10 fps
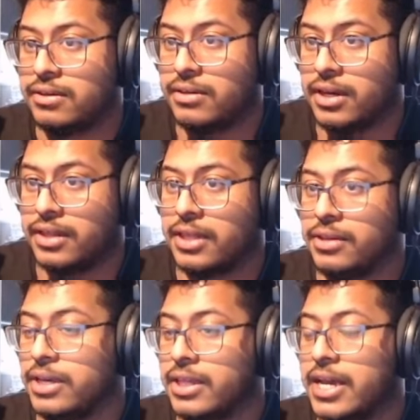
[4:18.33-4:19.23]
And then you
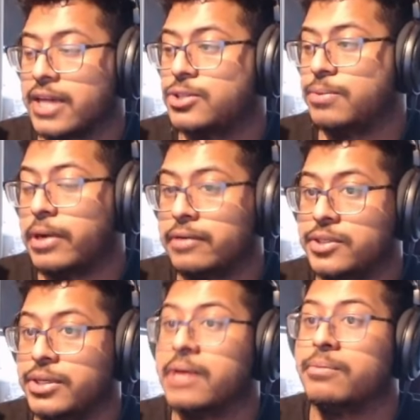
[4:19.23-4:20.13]
get the actual buff, so you
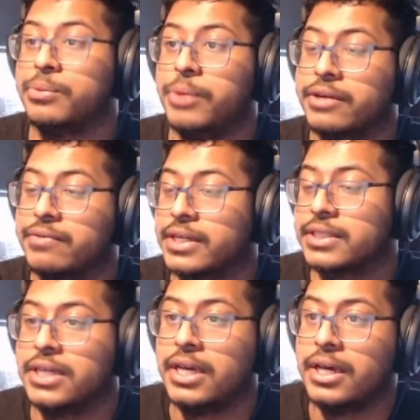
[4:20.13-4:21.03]
get more break effect.
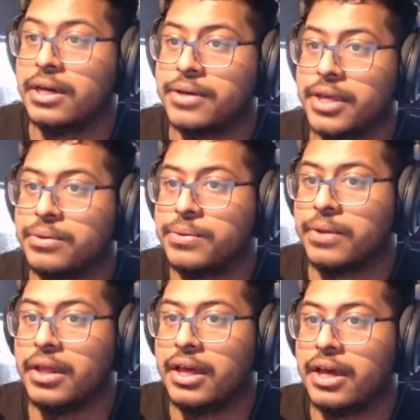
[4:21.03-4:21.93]
Okay, cool.
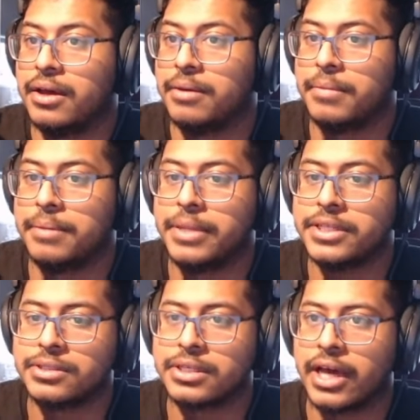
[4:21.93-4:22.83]
Um, let's
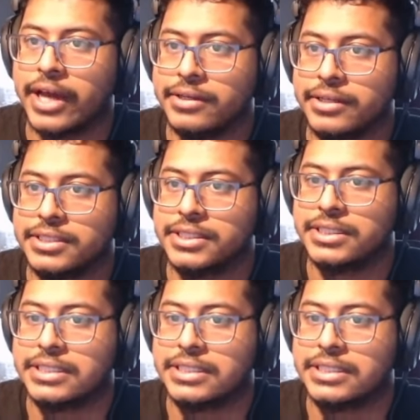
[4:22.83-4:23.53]
look at Eidolons.